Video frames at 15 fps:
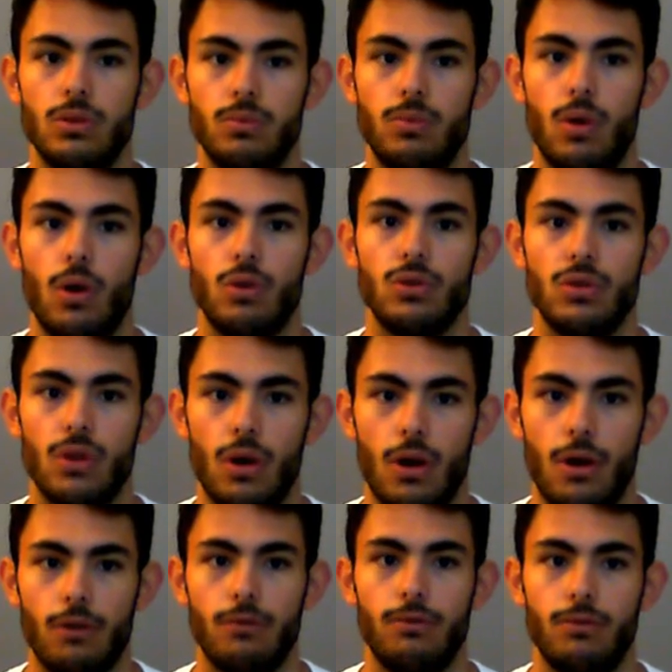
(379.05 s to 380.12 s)
pose
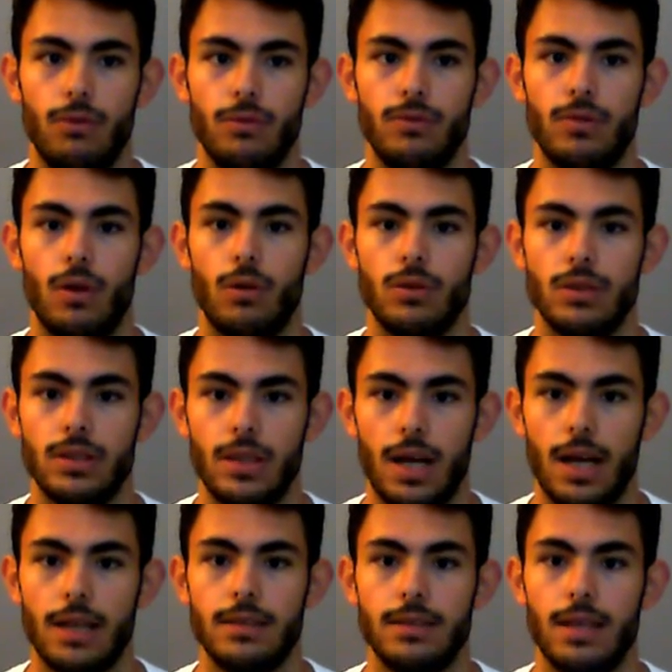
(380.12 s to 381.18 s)
off with those guys.